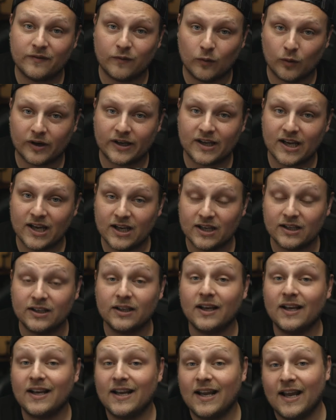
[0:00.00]
in 4K,
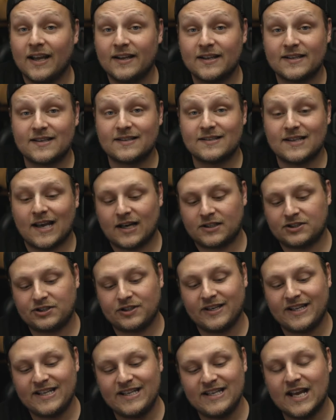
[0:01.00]
and this is
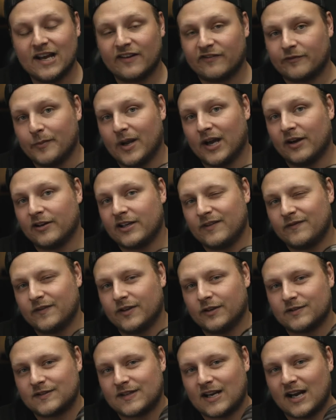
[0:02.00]
actually an EF mount, even
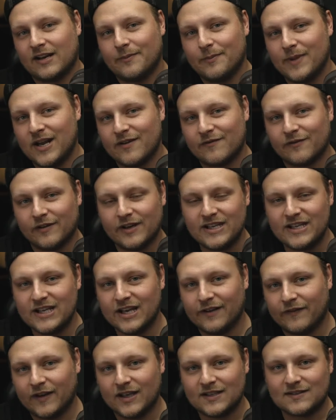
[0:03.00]
though it's kind of made for
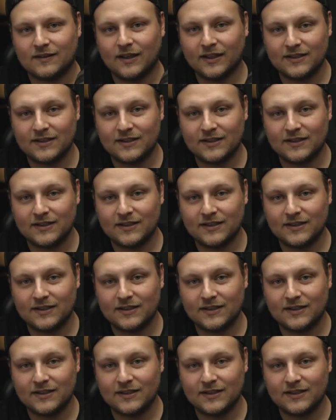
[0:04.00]
EFS